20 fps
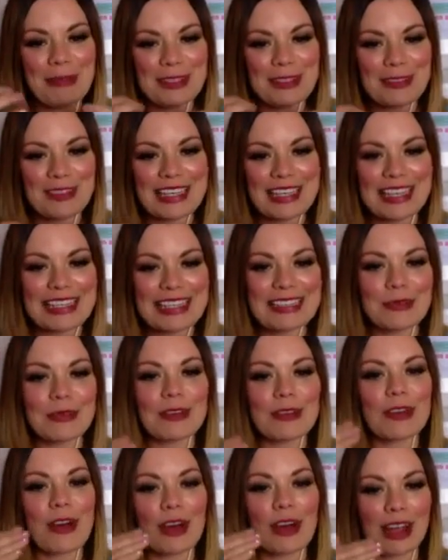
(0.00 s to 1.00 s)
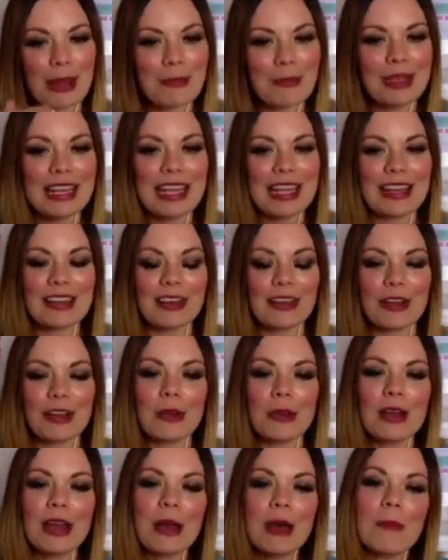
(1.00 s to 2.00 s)
of leads that we've got coming in, you
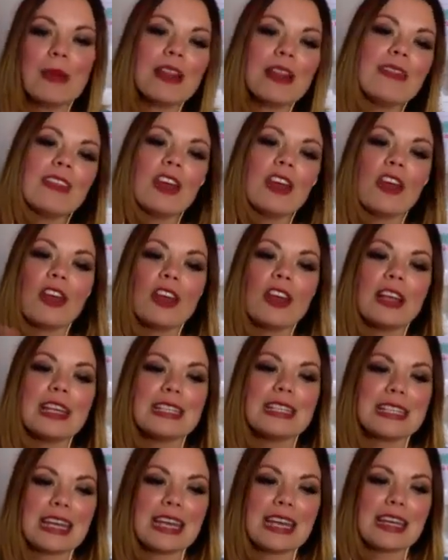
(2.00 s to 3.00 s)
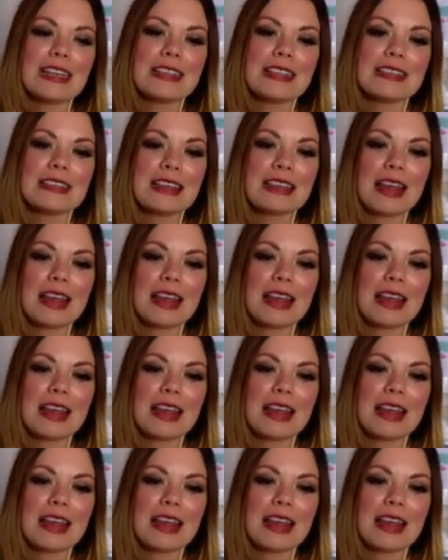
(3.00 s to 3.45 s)
know. But in the early days,